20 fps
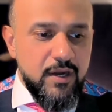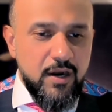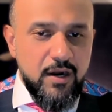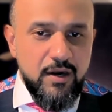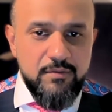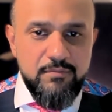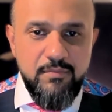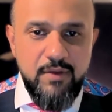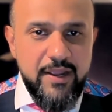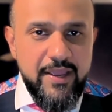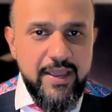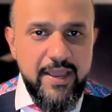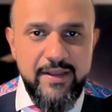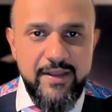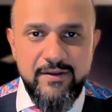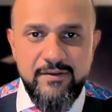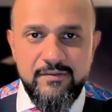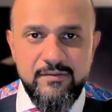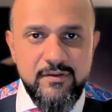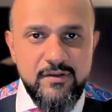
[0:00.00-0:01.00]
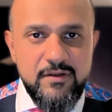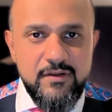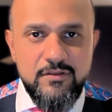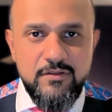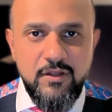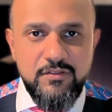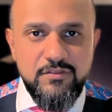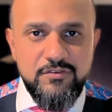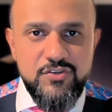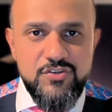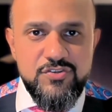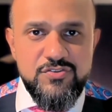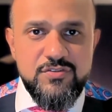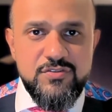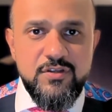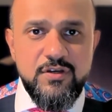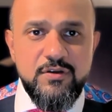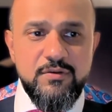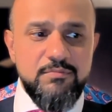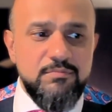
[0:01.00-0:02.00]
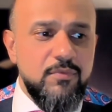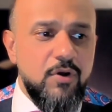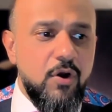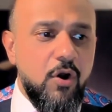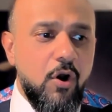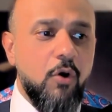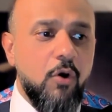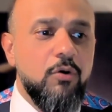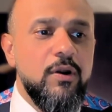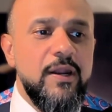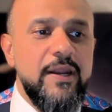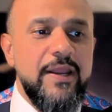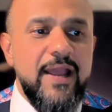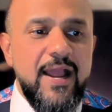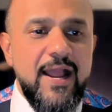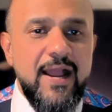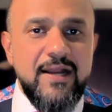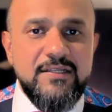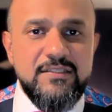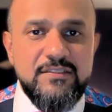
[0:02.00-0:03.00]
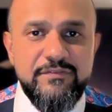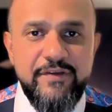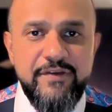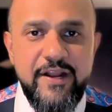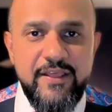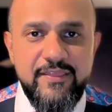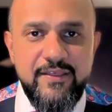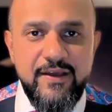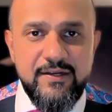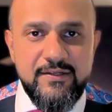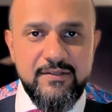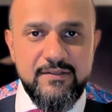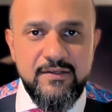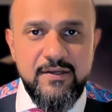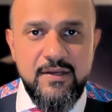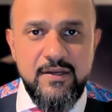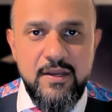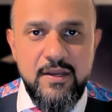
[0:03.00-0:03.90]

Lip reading: are, again, not just the only activity that